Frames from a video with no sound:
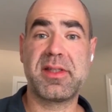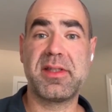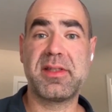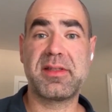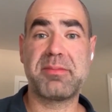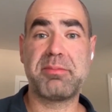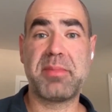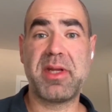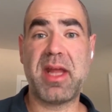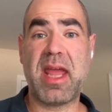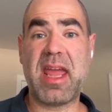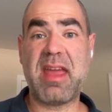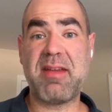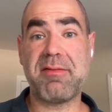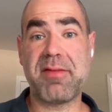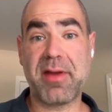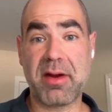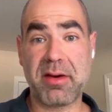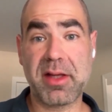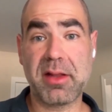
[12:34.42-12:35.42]
This has been a
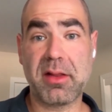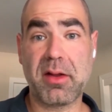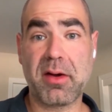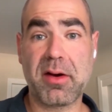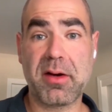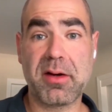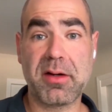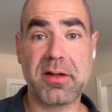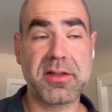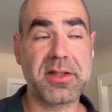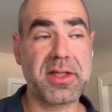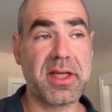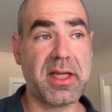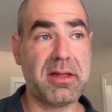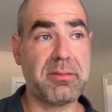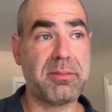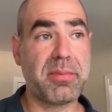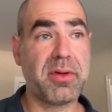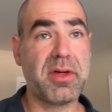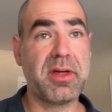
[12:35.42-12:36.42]
very large
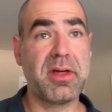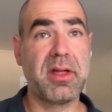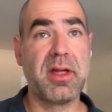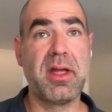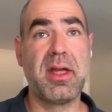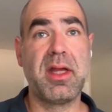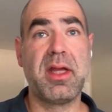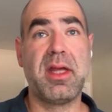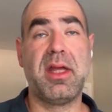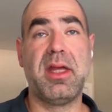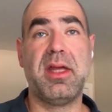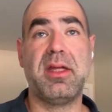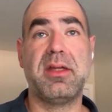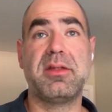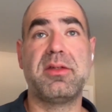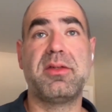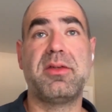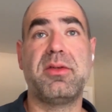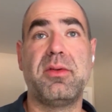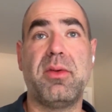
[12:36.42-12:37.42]
input
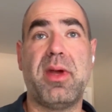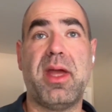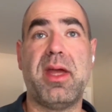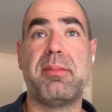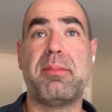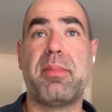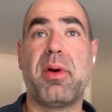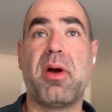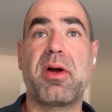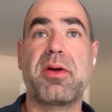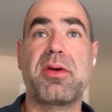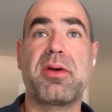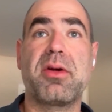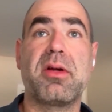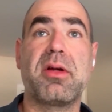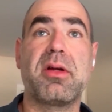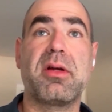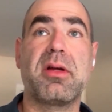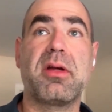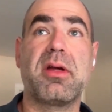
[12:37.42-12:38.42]
into a
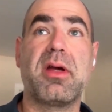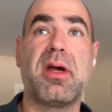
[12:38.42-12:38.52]
partner